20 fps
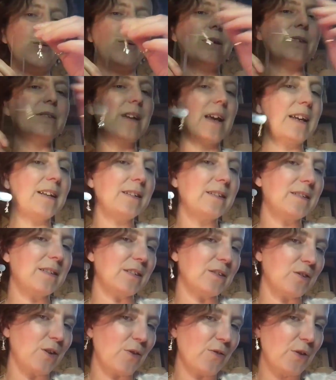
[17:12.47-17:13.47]
dainty.
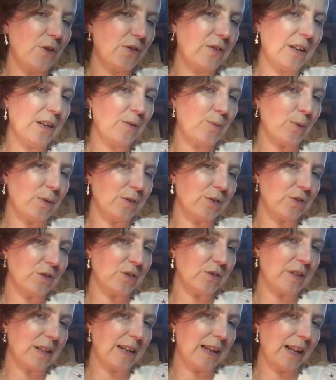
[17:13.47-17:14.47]
So if you did want
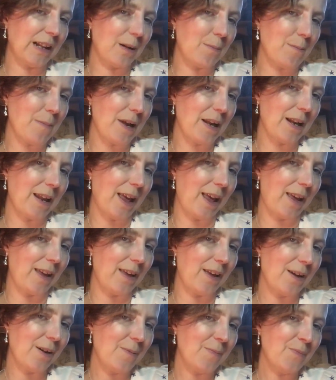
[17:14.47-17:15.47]
just a little mini
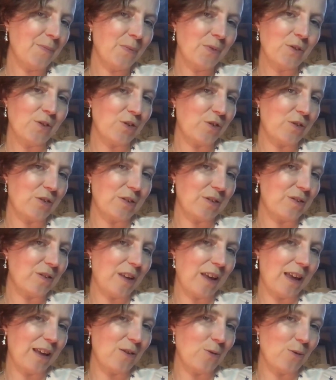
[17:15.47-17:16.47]
just to sit
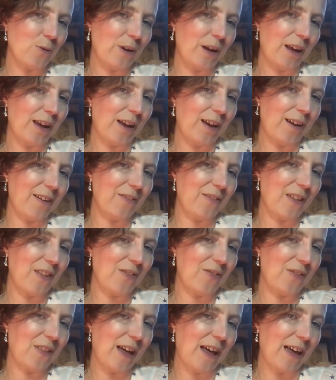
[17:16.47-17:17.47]
in your ear, then
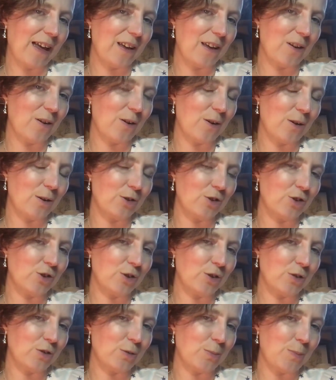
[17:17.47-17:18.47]
they are
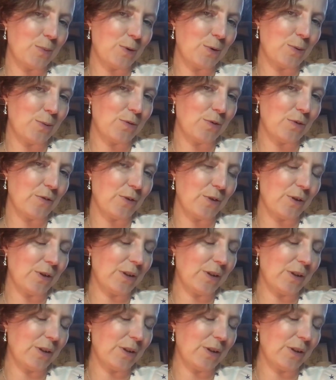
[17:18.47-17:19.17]
just beautiful. I